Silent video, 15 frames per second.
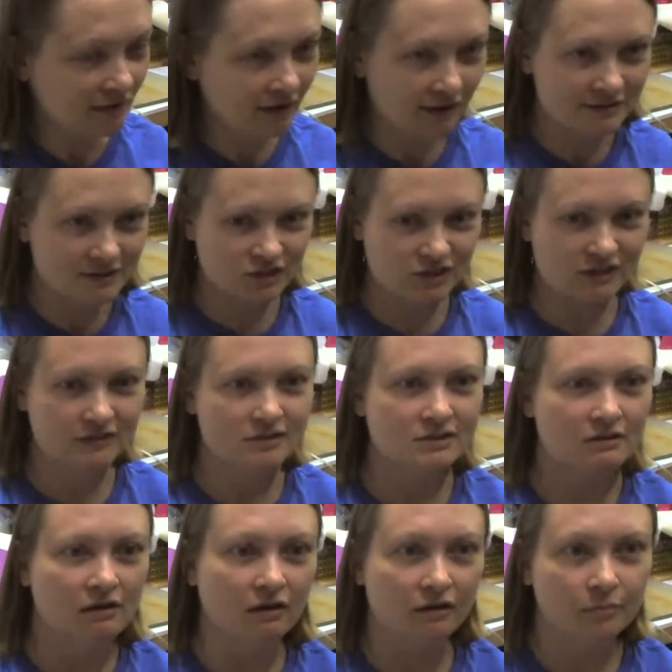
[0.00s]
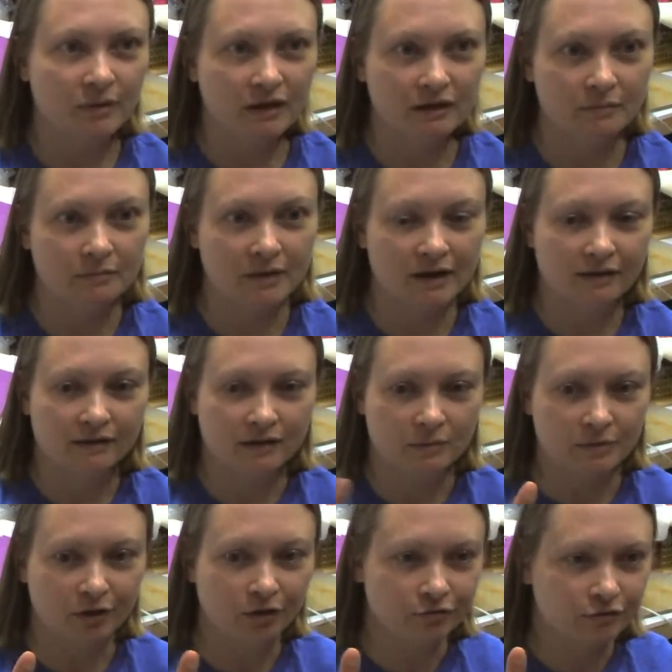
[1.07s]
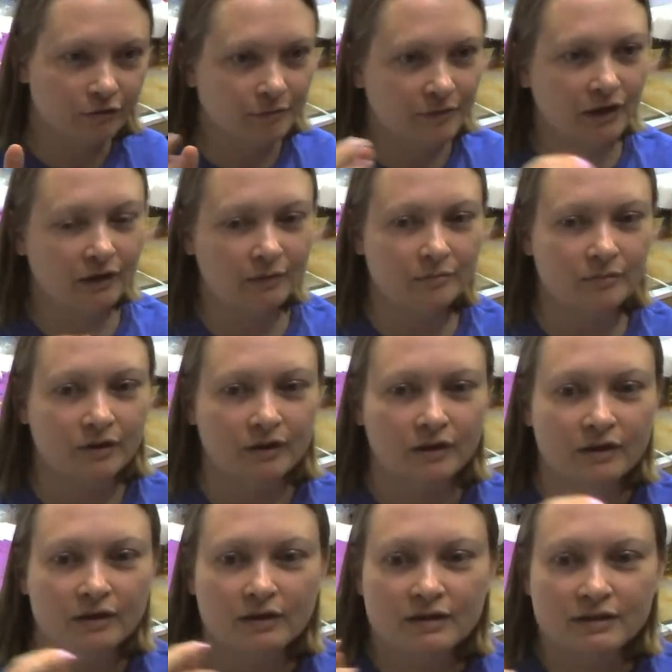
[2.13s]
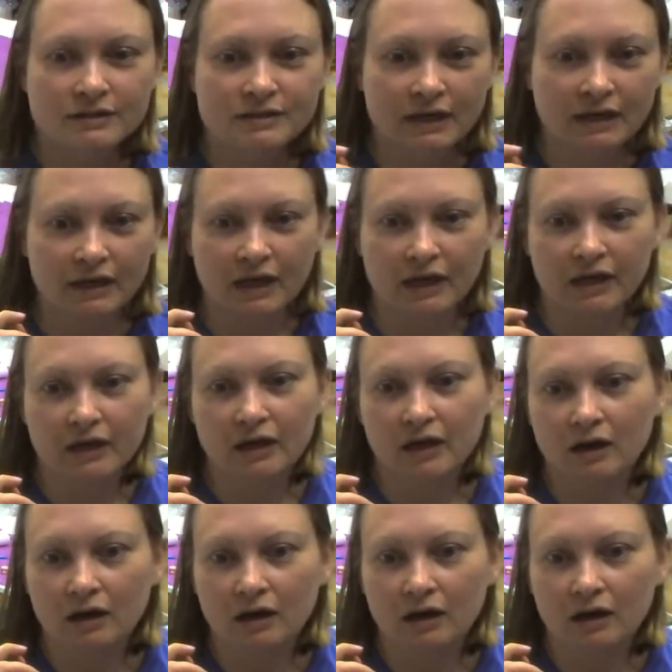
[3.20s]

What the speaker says: I just get this automated email from them saying,